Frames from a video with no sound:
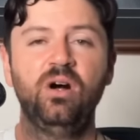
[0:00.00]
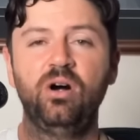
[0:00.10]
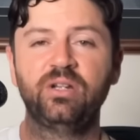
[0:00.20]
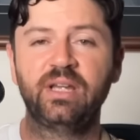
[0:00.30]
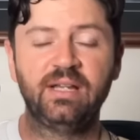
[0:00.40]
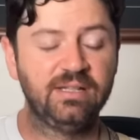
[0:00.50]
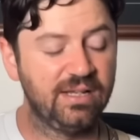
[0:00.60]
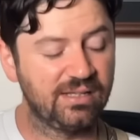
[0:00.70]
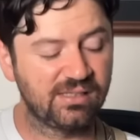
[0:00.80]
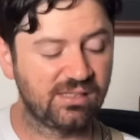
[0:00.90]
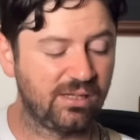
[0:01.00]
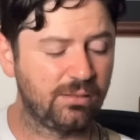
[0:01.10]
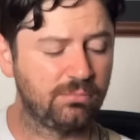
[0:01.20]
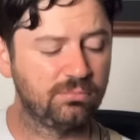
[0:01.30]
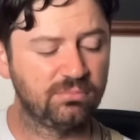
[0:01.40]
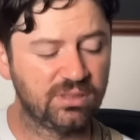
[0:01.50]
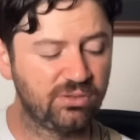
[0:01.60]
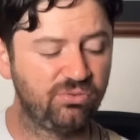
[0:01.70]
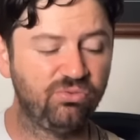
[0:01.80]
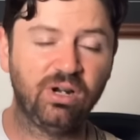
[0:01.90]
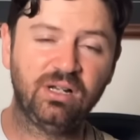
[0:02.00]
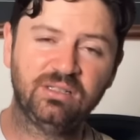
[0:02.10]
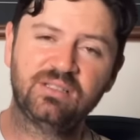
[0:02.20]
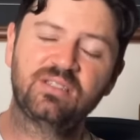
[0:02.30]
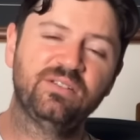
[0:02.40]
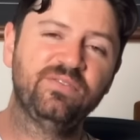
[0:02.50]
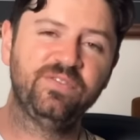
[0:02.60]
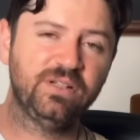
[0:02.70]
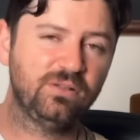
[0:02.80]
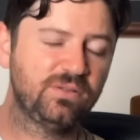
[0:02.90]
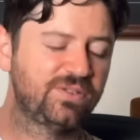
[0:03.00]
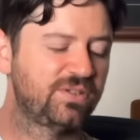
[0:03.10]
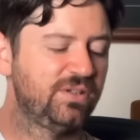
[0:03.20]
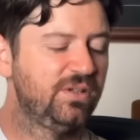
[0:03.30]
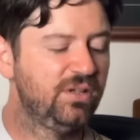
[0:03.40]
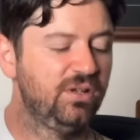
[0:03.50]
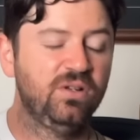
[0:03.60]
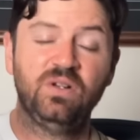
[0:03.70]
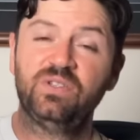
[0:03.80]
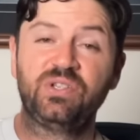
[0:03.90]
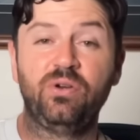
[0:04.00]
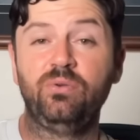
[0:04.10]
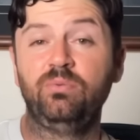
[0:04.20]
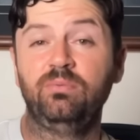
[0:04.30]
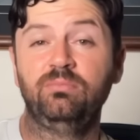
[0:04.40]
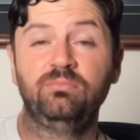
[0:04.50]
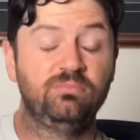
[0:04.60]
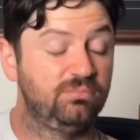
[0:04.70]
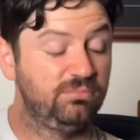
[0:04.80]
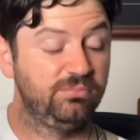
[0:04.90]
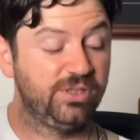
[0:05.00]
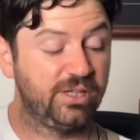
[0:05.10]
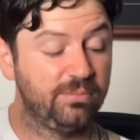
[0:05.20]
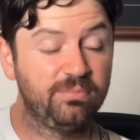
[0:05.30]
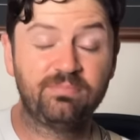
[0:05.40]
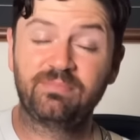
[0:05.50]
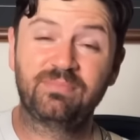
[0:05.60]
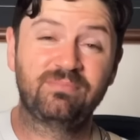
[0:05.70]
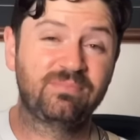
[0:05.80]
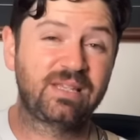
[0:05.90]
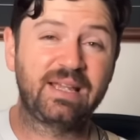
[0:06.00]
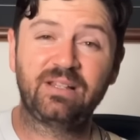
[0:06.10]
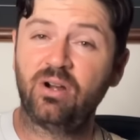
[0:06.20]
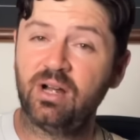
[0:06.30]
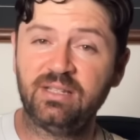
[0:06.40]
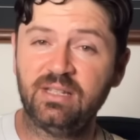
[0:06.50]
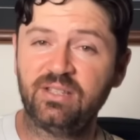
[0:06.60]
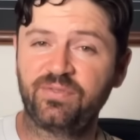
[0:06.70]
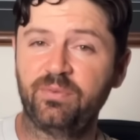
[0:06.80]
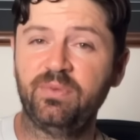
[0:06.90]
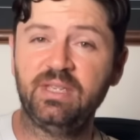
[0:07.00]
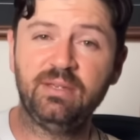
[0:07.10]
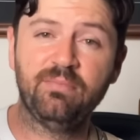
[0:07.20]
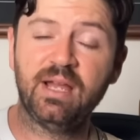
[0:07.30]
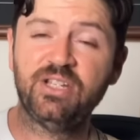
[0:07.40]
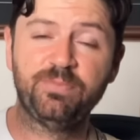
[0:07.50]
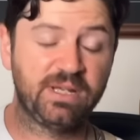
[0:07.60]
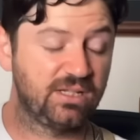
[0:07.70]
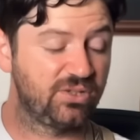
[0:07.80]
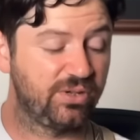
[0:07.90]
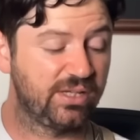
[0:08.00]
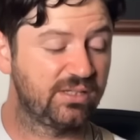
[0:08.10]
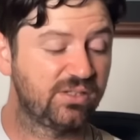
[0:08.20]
Okay, now some little runs and fills. So you can take ideas from the major pentatonic.